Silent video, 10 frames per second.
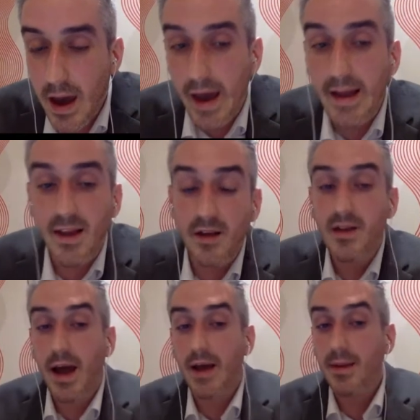it
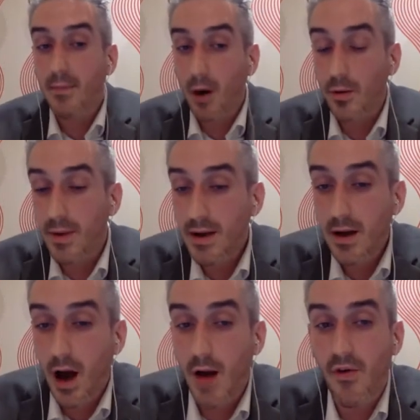doesn't at the moment.
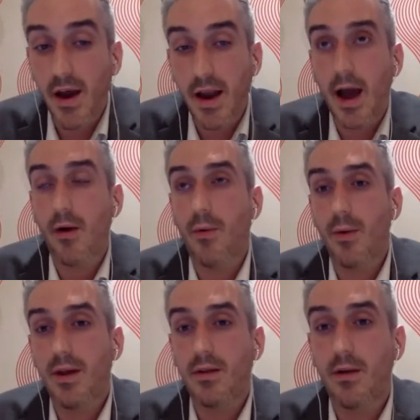Right now,
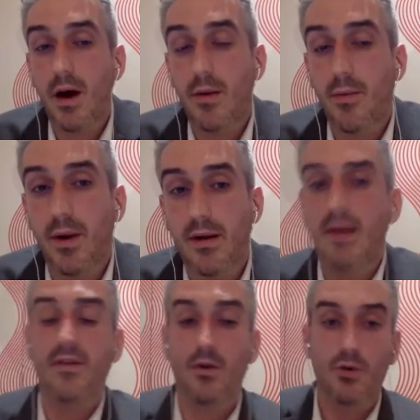we're
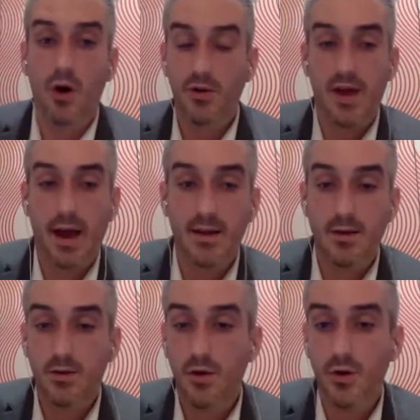leaving all
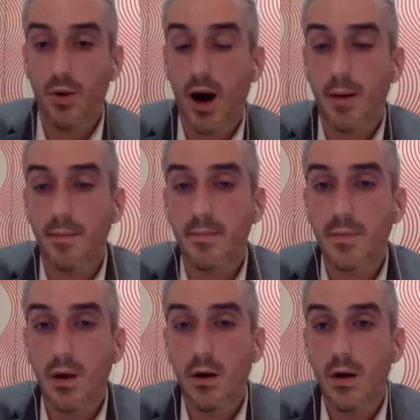contact to
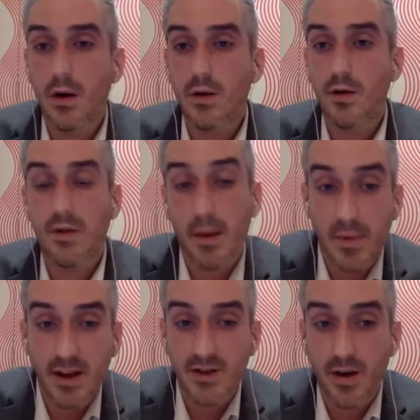the
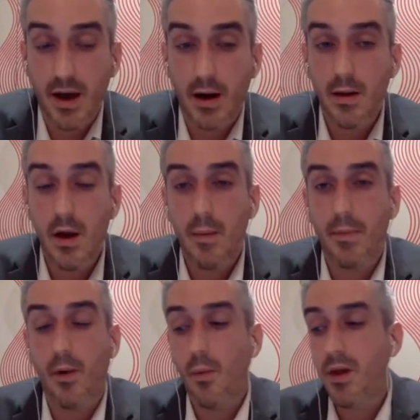administrator.
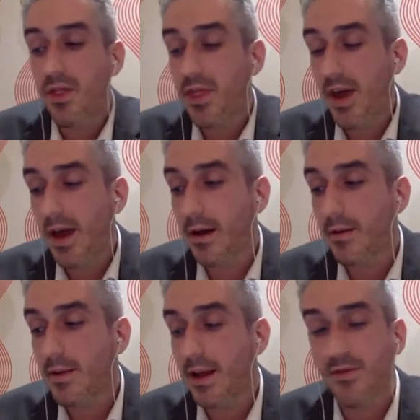But one
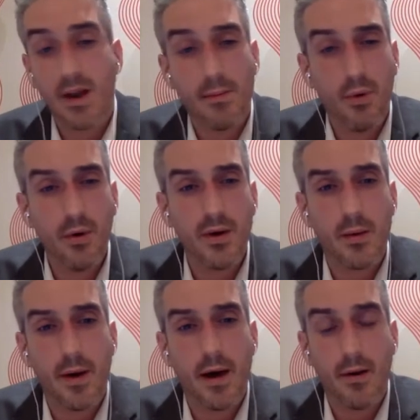thing that's really important
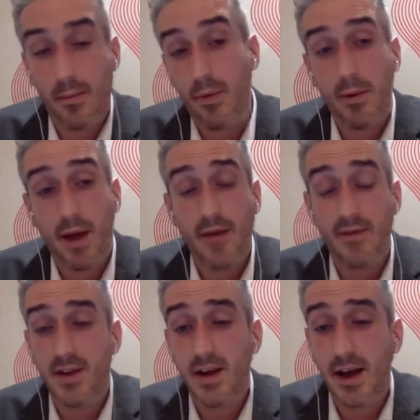about, and probably I
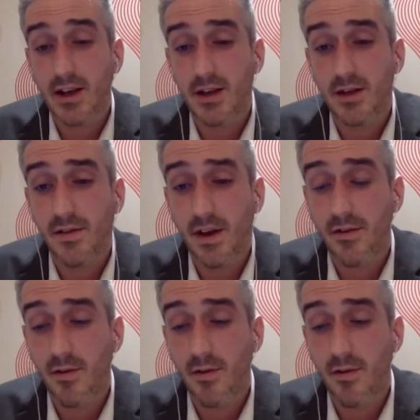haven't said actually, so thanks for